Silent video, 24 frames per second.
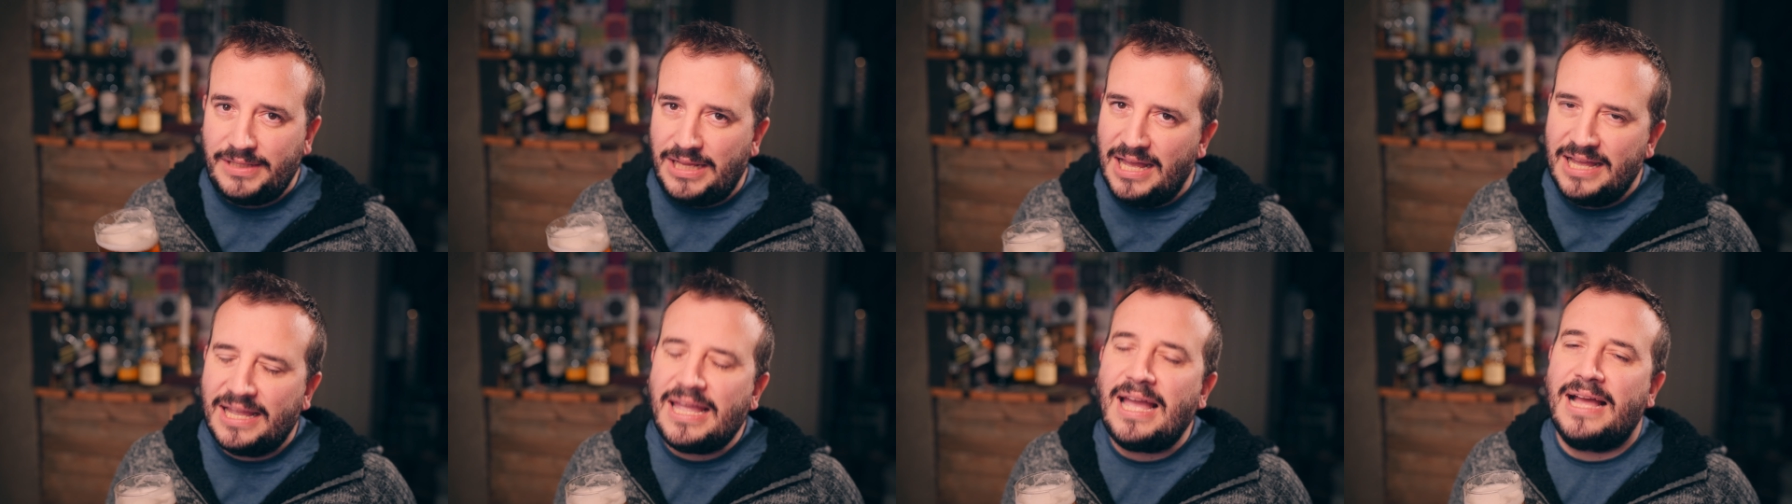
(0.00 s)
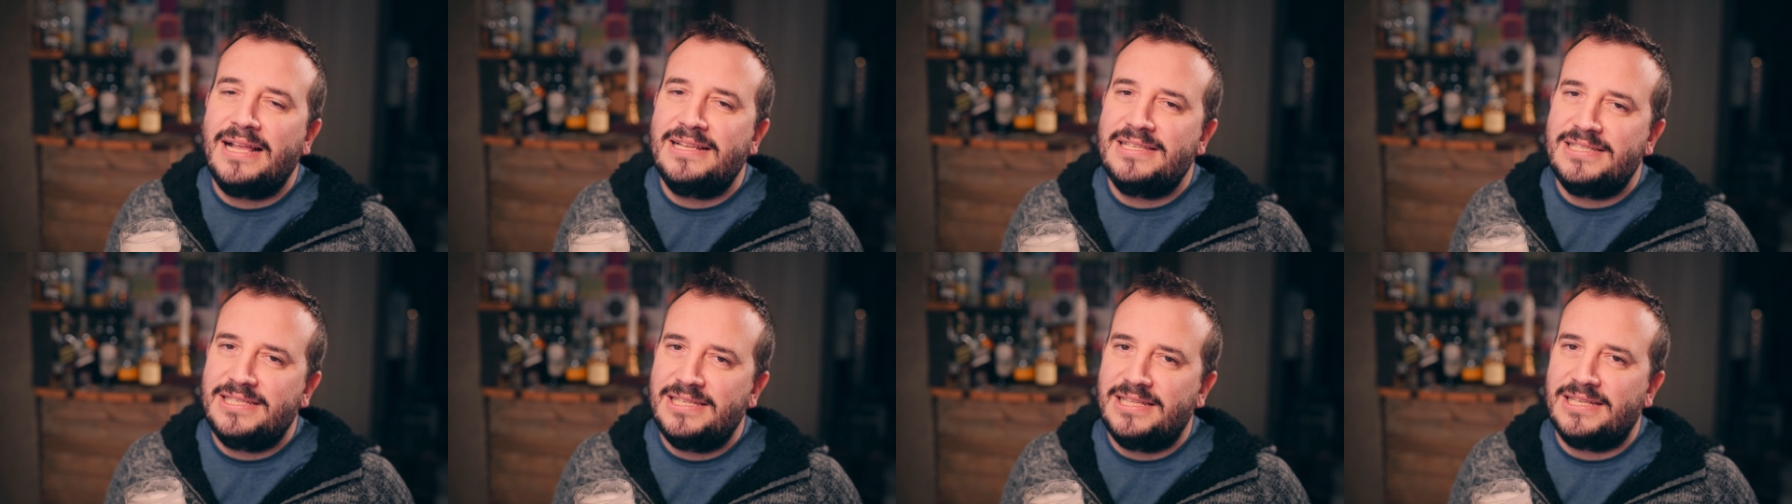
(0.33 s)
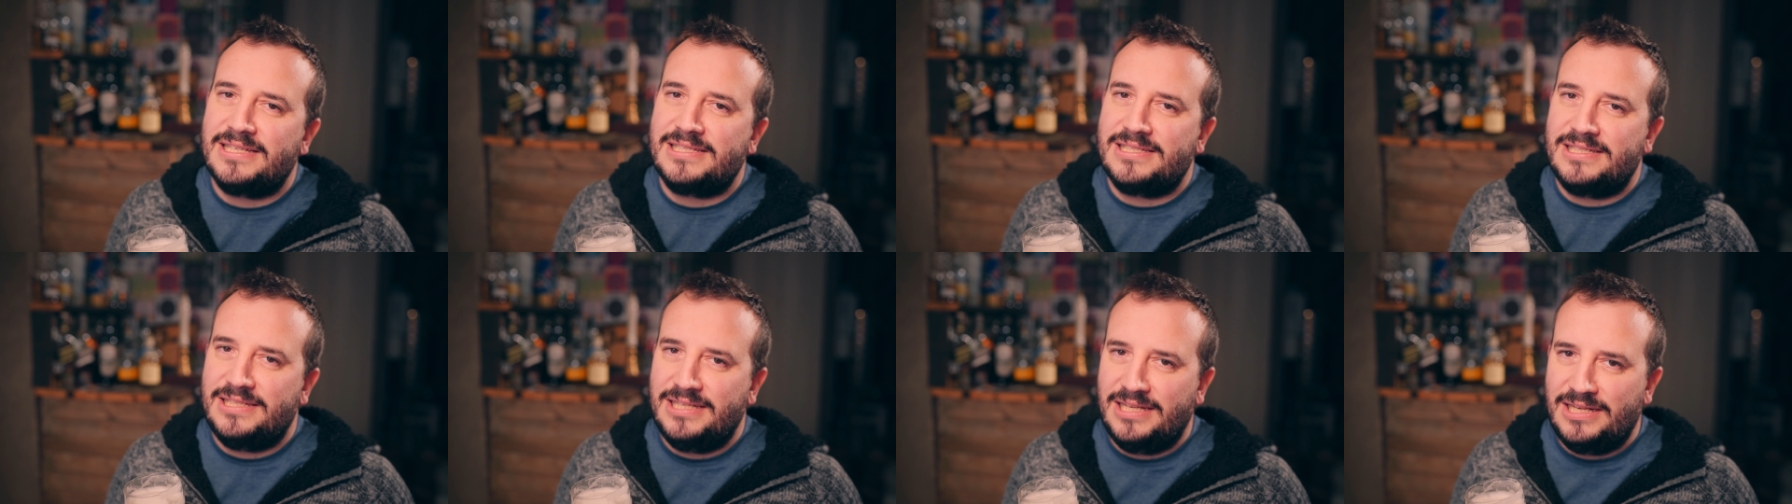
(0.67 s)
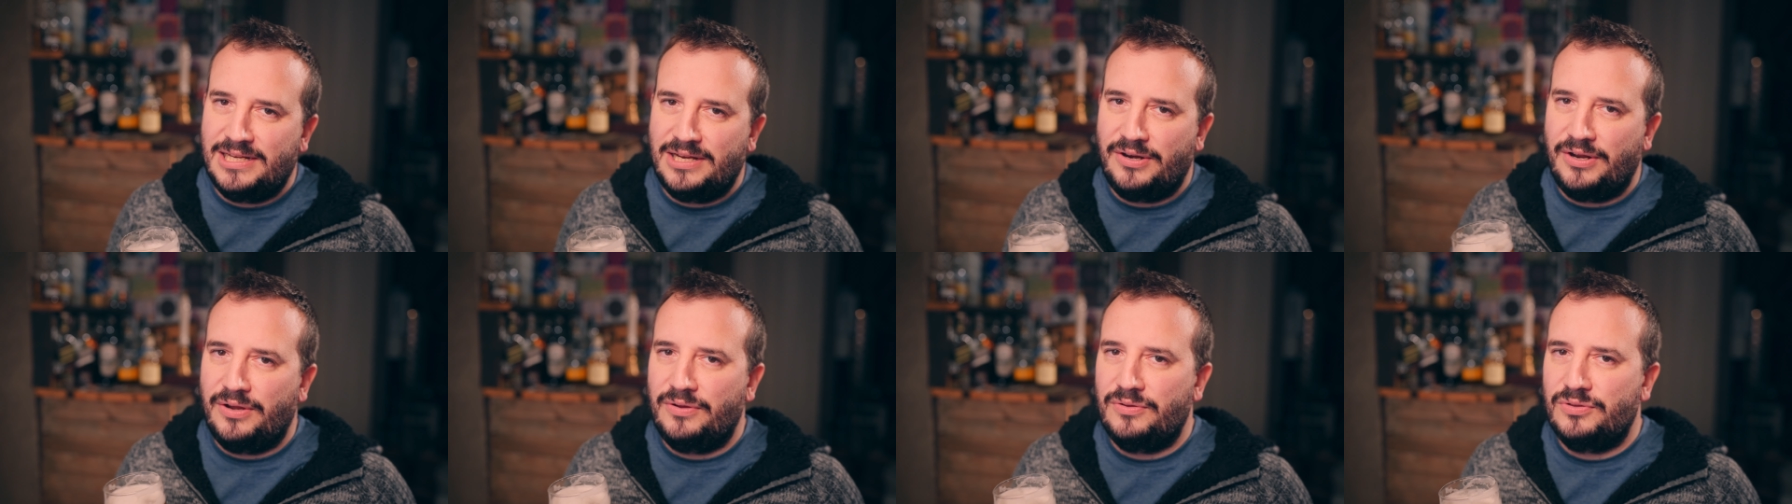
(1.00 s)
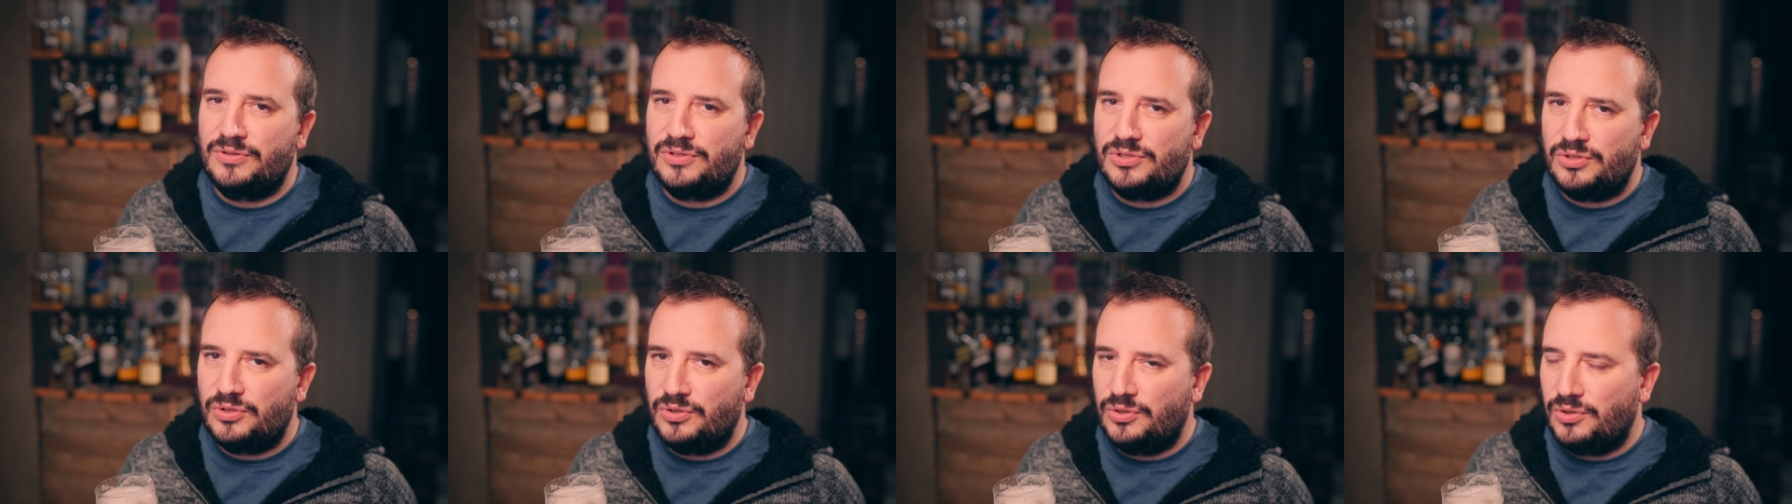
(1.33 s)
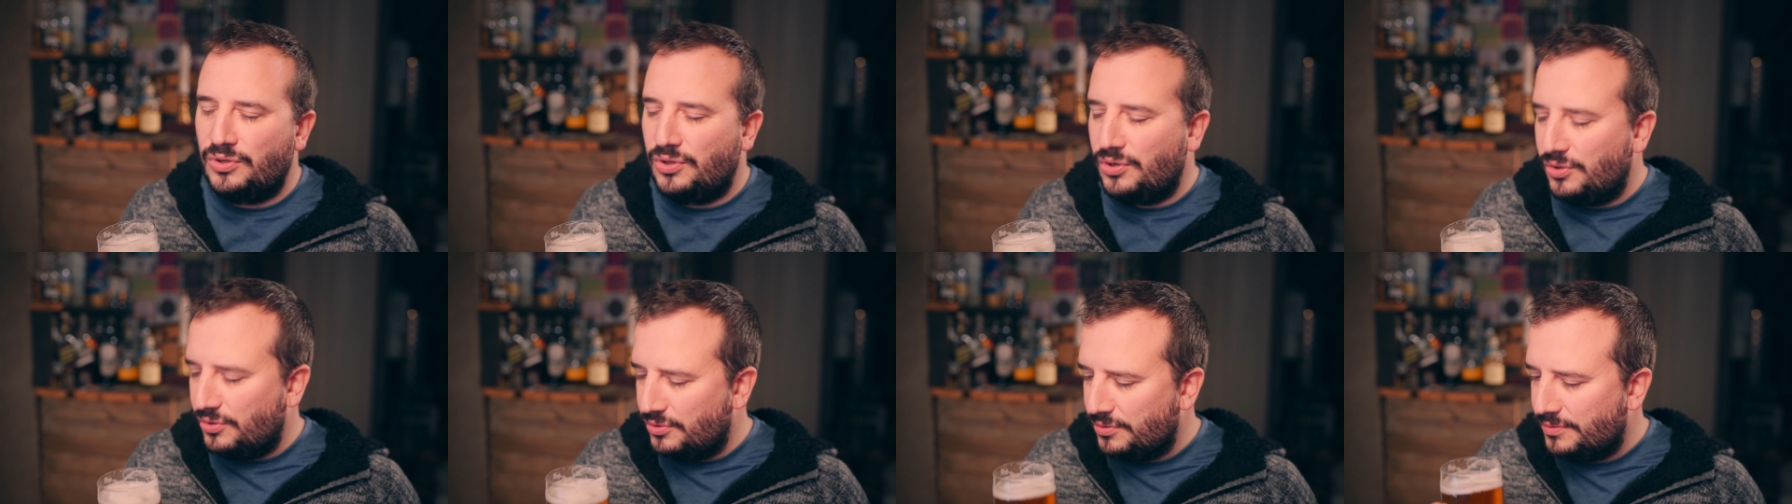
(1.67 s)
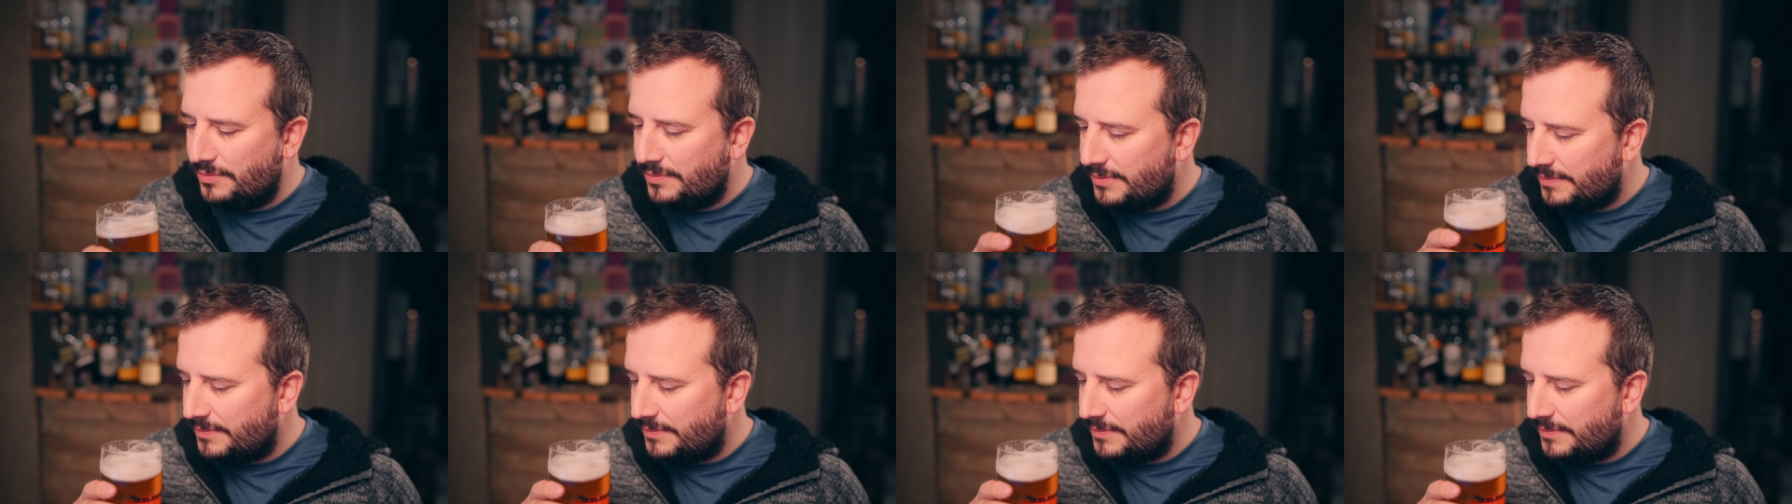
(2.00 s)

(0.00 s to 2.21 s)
I can't see this staying around too long.